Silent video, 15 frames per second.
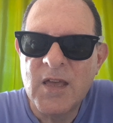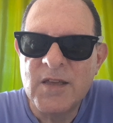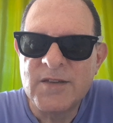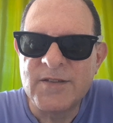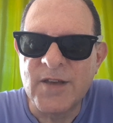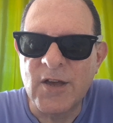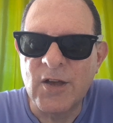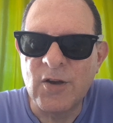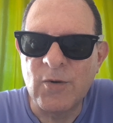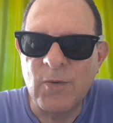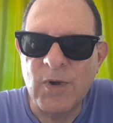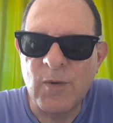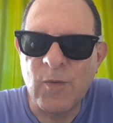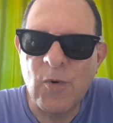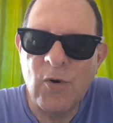So
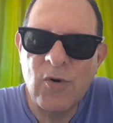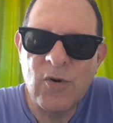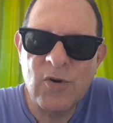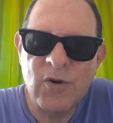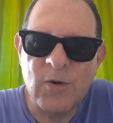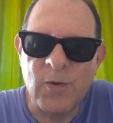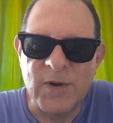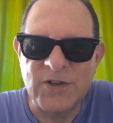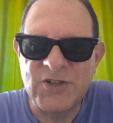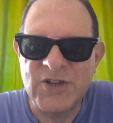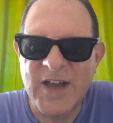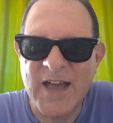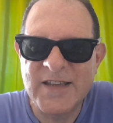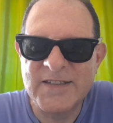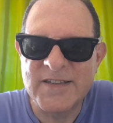we walk, we're
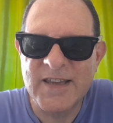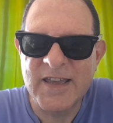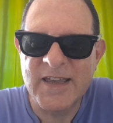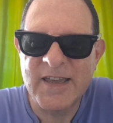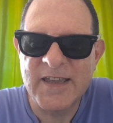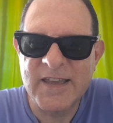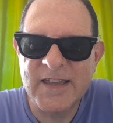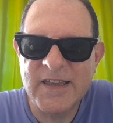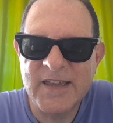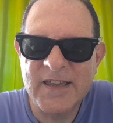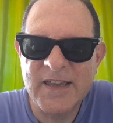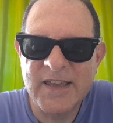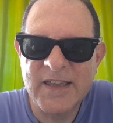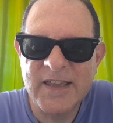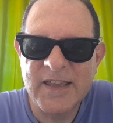chatting,